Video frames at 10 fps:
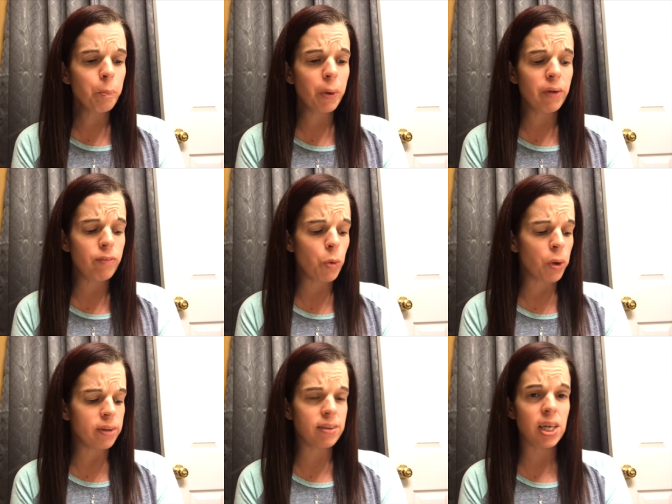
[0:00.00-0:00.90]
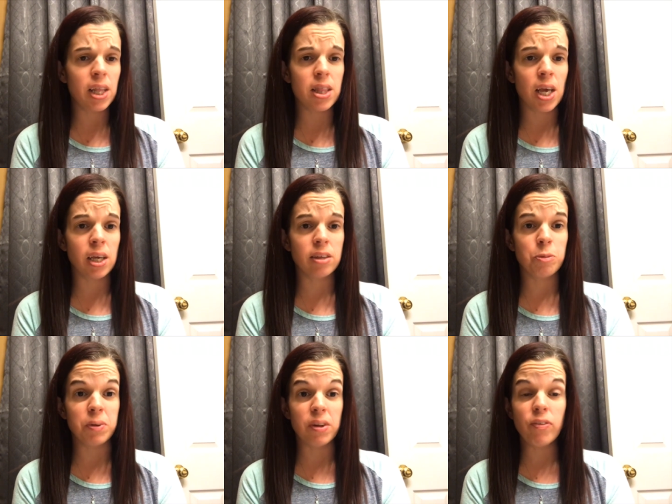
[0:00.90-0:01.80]
But if you want to see anything
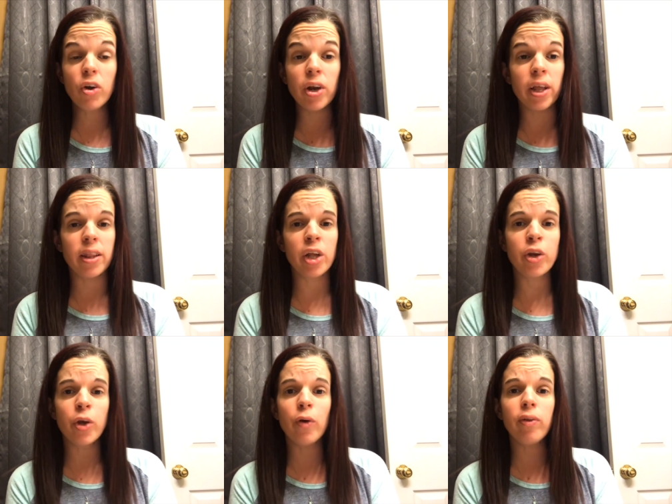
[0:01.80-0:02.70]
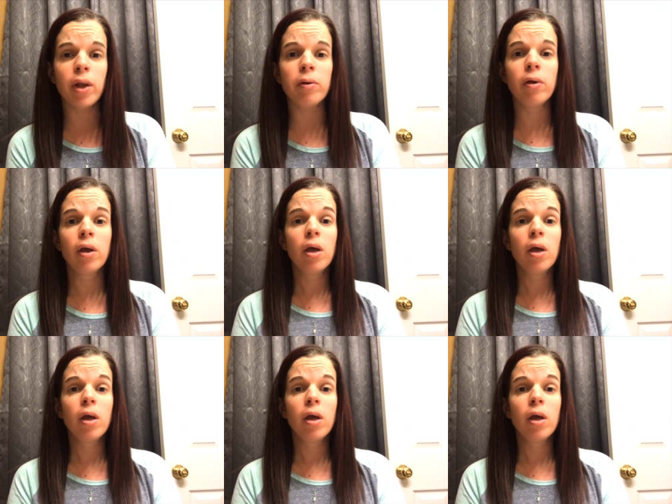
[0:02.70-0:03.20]
specific or anything new, then